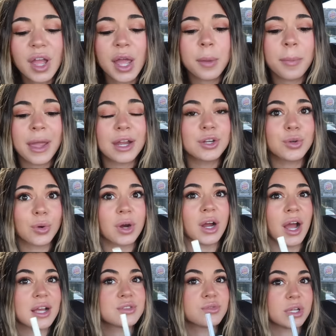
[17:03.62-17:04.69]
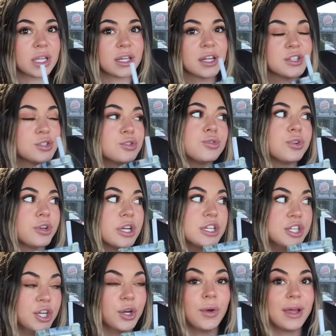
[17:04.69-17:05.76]
like Pandora has really nice jewelry
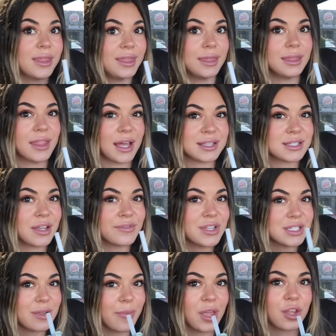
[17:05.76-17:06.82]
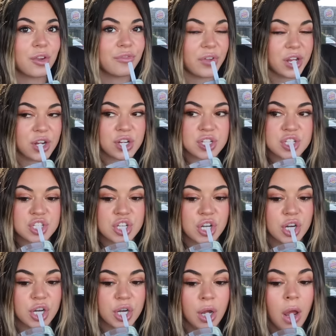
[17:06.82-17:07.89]
too, and that stuff doesn't make your fingers
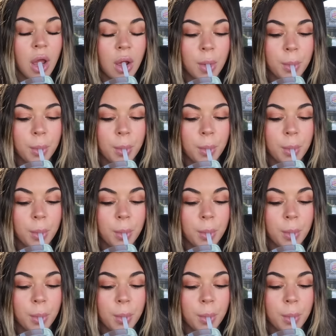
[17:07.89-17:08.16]
turn.